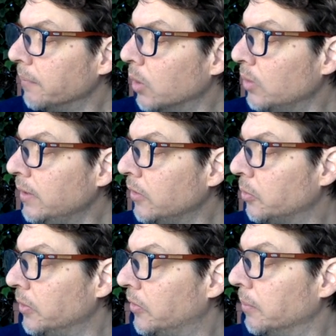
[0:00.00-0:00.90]
Only
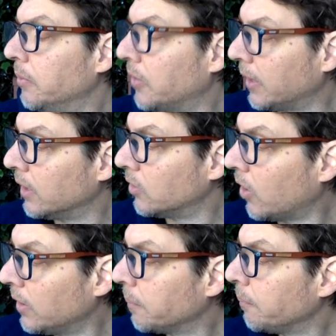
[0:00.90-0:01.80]
this wisdom, Seneca
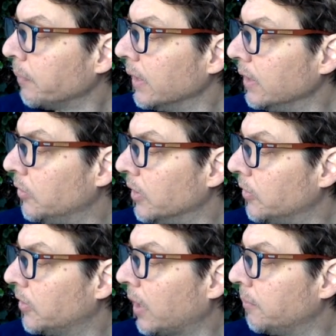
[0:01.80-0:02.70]
taught,
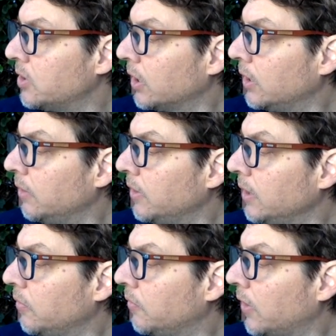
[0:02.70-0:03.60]
exists.
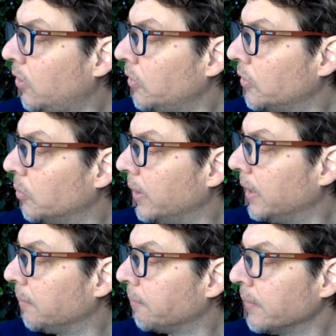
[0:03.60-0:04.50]
Objectivity falls away.
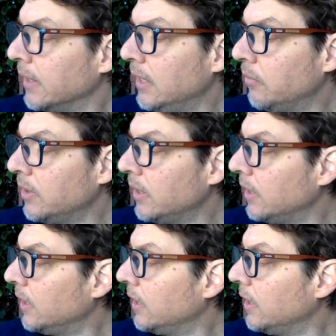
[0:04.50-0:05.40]
Even
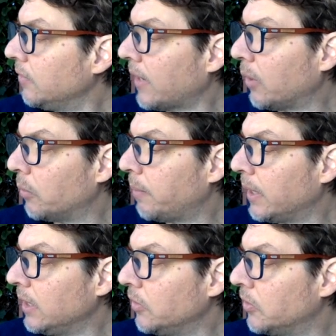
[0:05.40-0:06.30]
if our
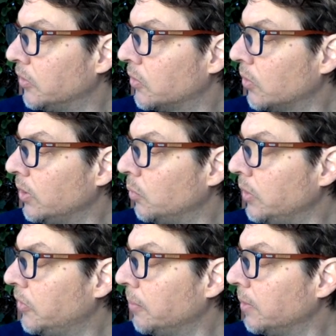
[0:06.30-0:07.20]
body is destroyed,
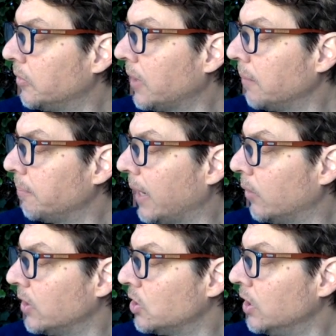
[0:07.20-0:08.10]
wisdom does not
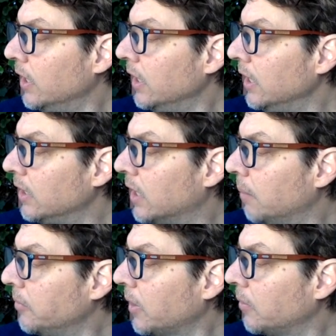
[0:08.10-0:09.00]
perish. It
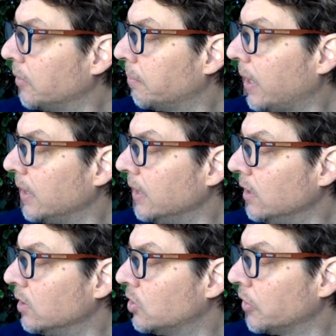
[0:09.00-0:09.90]
comes out of the
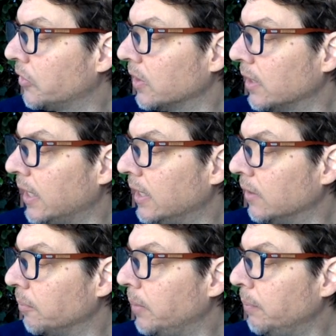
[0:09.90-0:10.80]
body just like
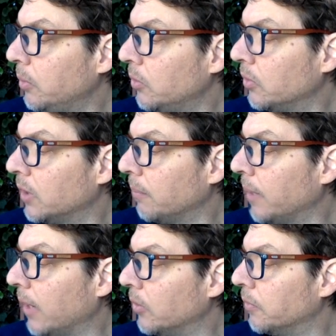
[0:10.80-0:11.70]
people come
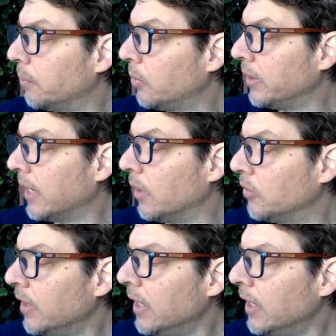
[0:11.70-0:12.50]
out of a burning house.